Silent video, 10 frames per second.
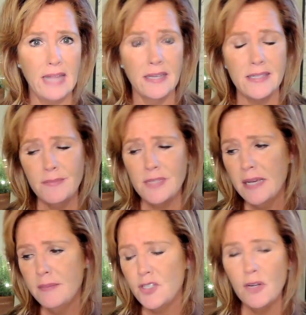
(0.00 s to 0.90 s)
Like
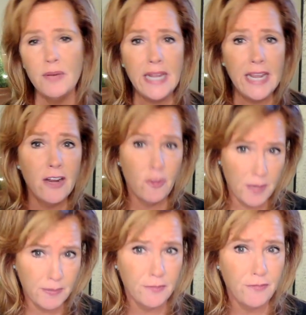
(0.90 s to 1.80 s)
sometimes you don't need other
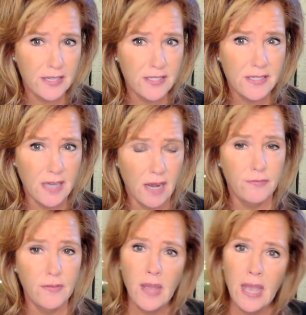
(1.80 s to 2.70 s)
people to fix stuff.
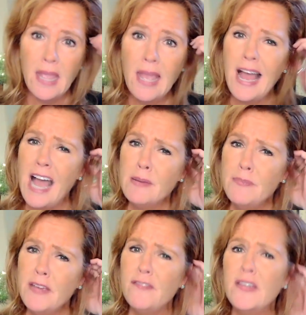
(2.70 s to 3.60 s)
Okay. I'm a
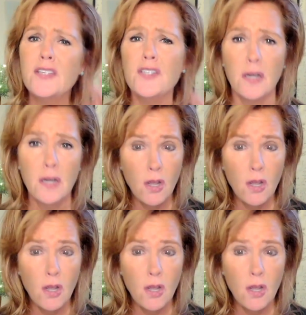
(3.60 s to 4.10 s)
big fixer.